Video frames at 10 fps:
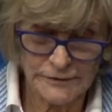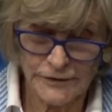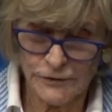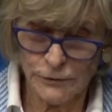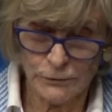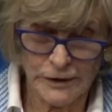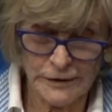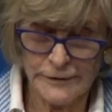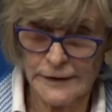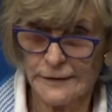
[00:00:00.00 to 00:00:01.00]
It's a new one.
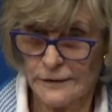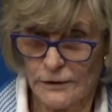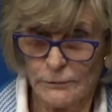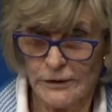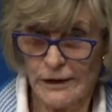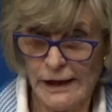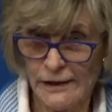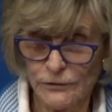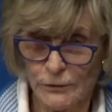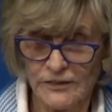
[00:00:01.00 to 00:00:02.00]
And they didn't know where our
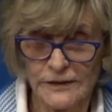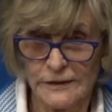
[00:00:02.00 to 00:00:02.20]
house was.